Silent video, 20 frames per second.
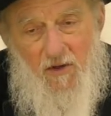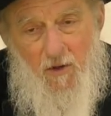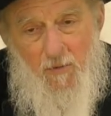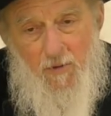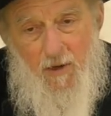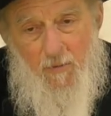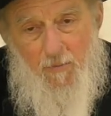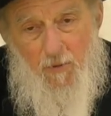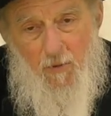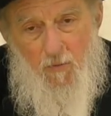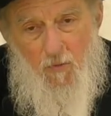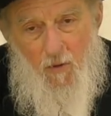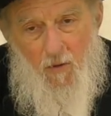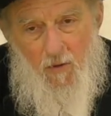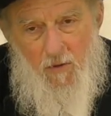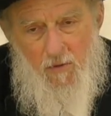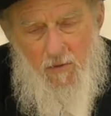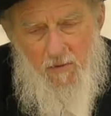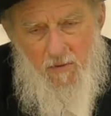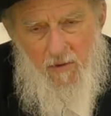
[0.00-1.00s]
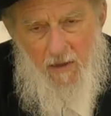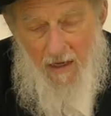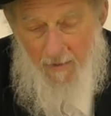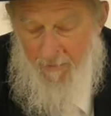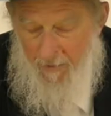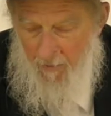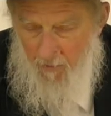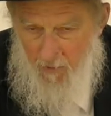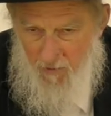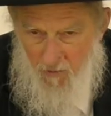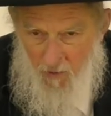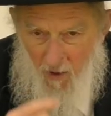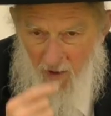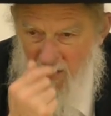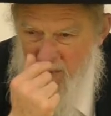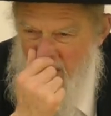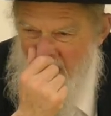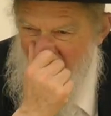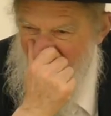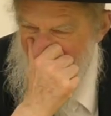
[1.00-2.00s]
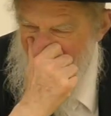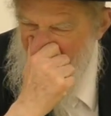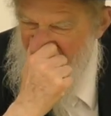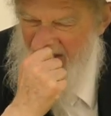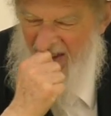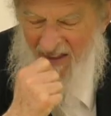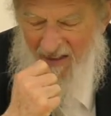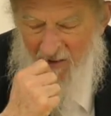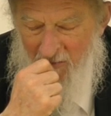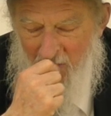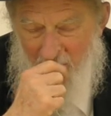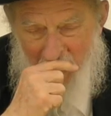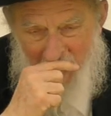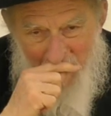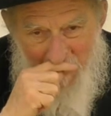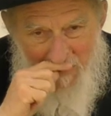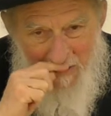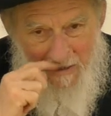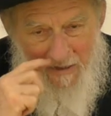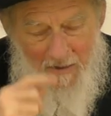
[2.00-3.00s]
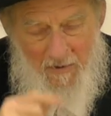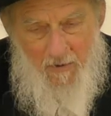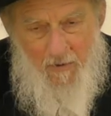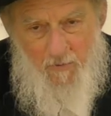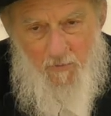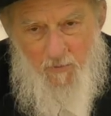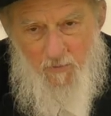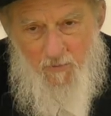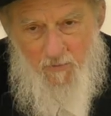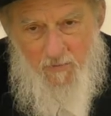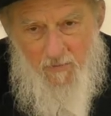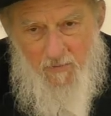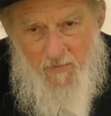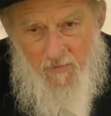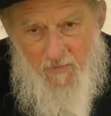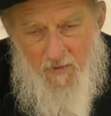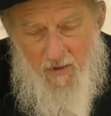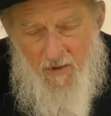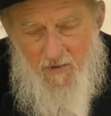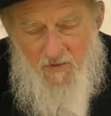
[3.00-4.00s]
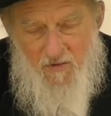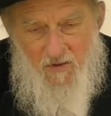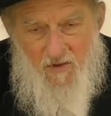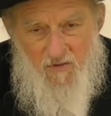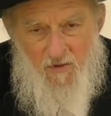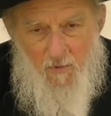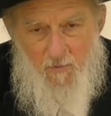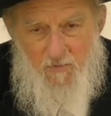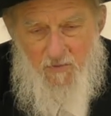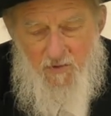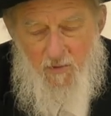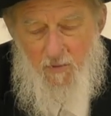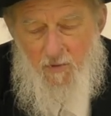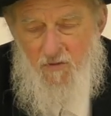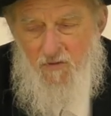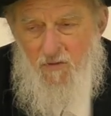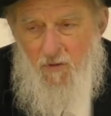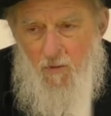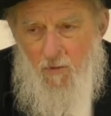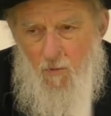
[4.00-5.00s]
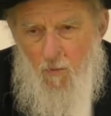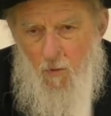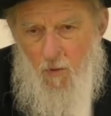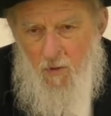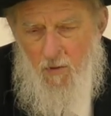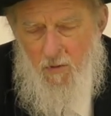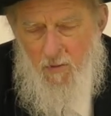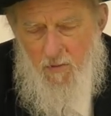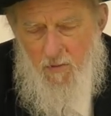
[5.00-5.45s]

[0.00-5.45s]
Yom Kippur War. And people were talking about it, 50th anniversary. This is the Simchas Torah War.